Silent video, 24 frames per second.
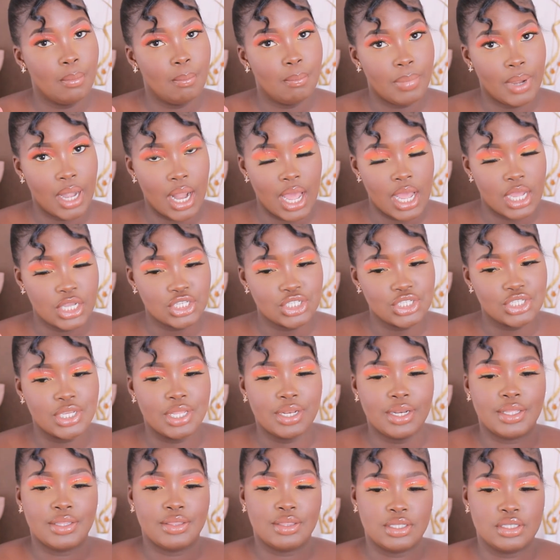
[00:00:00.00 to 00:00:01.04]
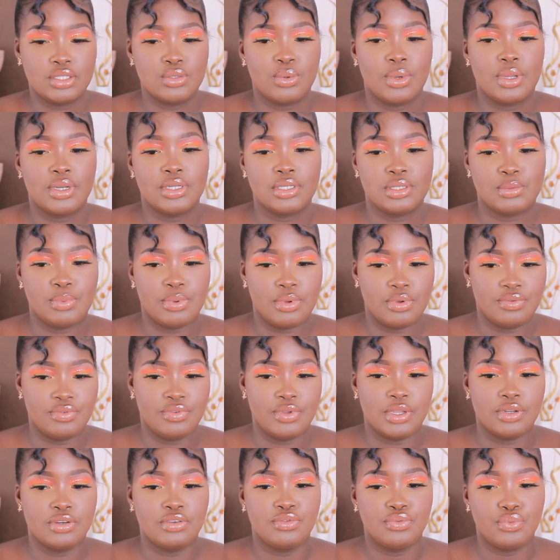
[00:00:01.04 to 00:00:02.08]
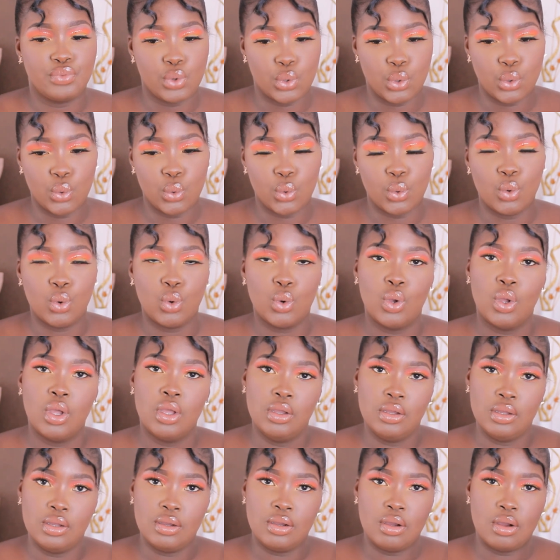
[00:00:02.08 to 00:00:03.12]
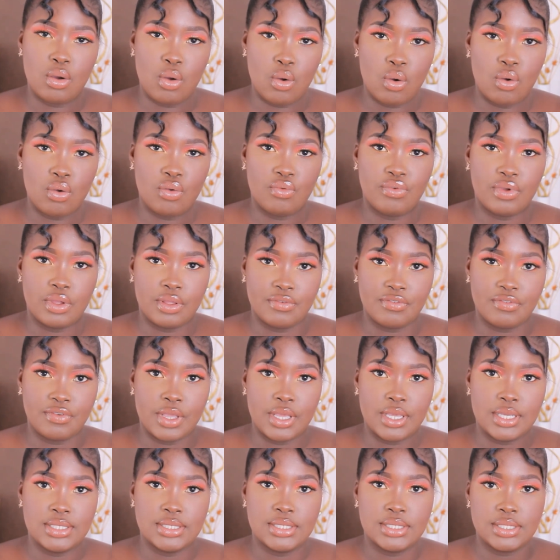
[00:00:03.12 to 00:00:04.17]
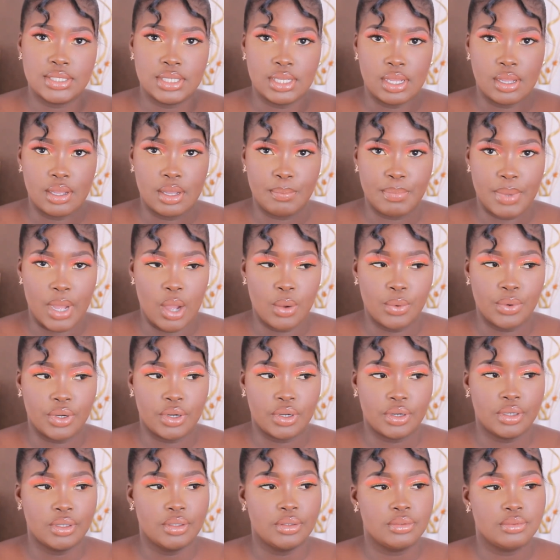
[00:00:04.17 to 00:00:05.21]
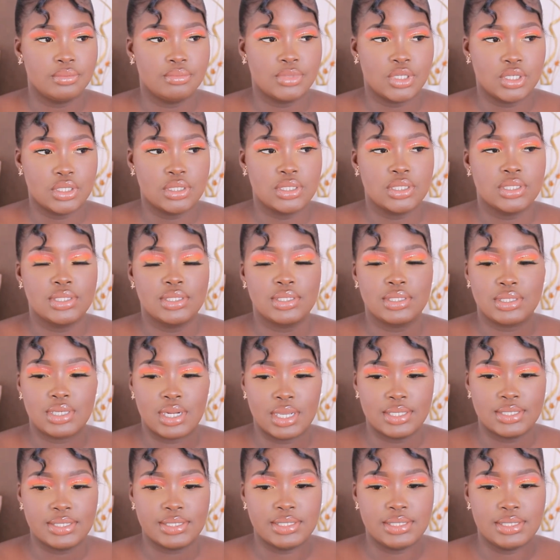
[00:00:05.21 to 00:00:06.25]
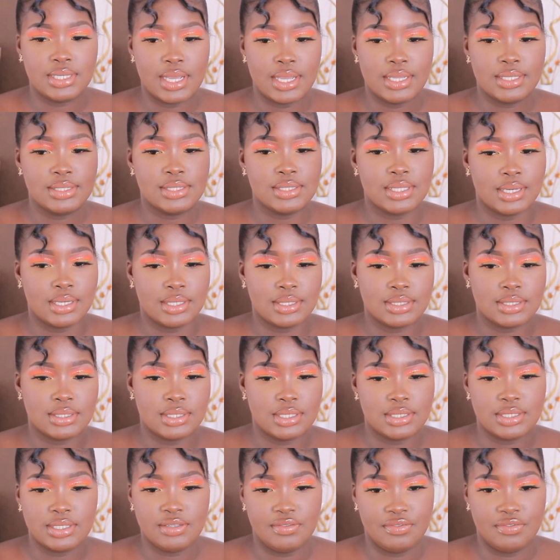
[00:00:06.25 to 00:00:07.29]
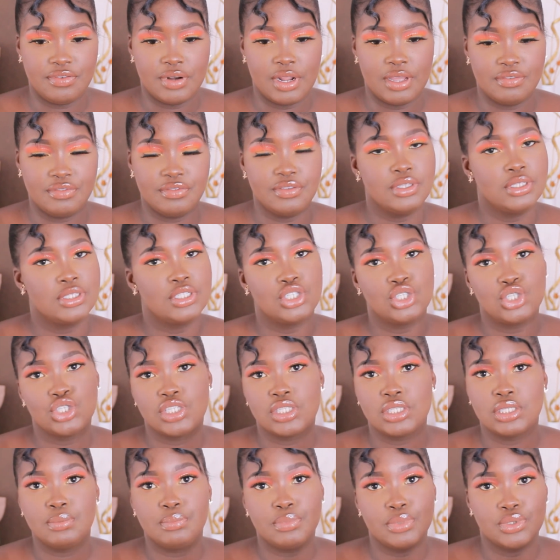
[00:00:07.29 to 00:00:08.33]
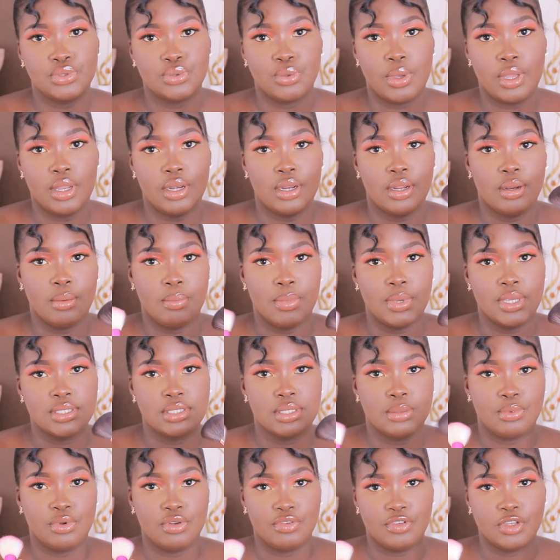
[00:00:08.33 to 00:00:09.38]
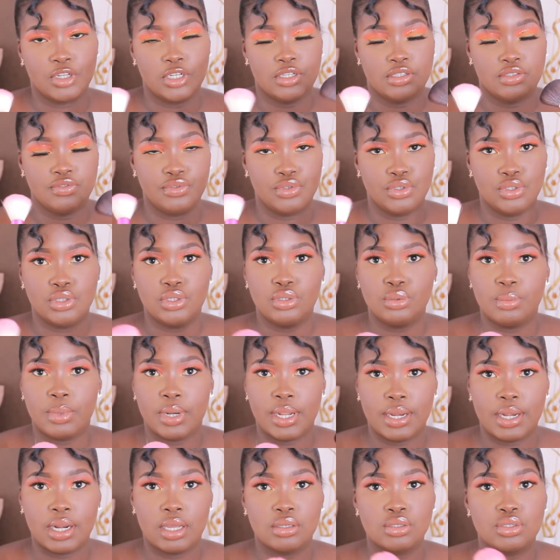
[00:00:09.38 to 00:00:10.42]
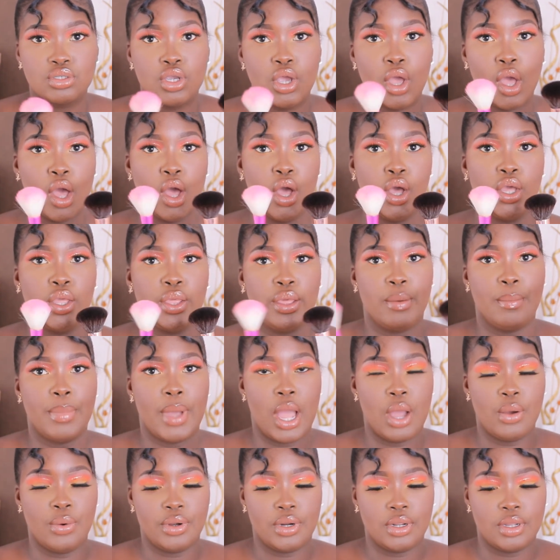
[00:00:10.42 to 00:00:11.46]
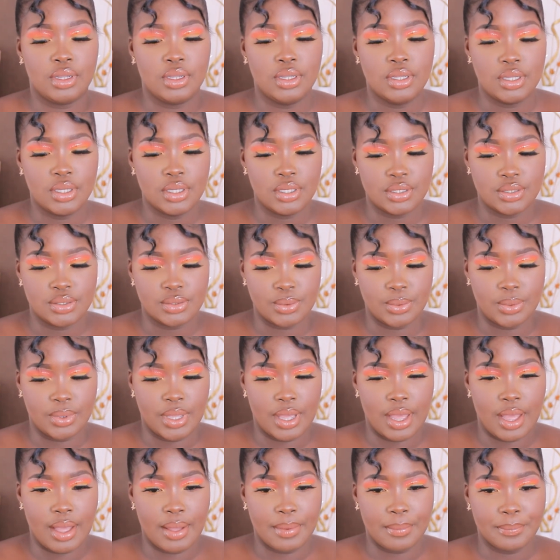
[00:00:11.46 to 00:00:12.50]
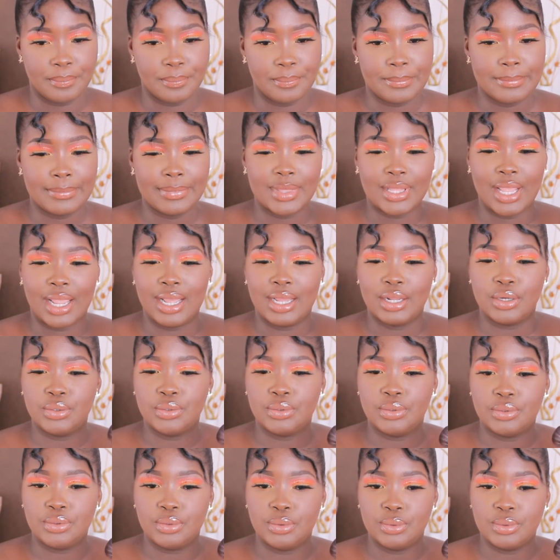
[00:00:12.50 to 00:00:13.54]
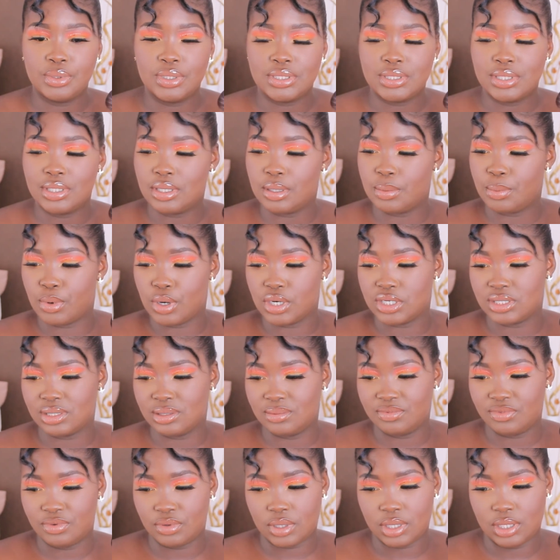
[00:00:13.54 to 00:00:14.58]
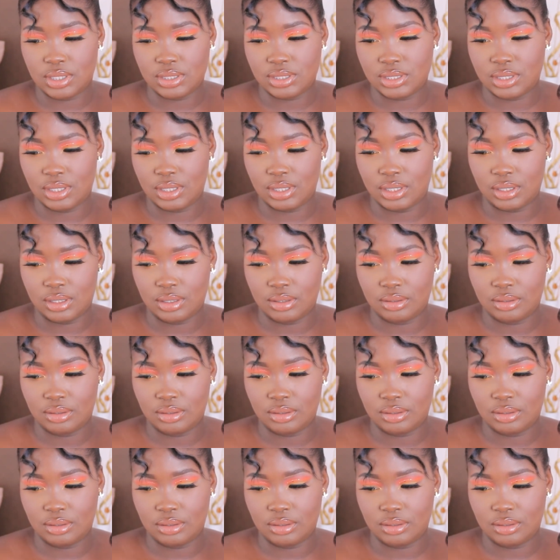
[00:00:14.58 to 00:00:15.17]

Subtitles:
blush, and then this one is perfect for your over face powder. because it's nicely dense and it's nicely fluffy. It's just in between. It makes it perfectly for you to blend out your powder. So yeah, I don't know, is there a brush I'm forgetting?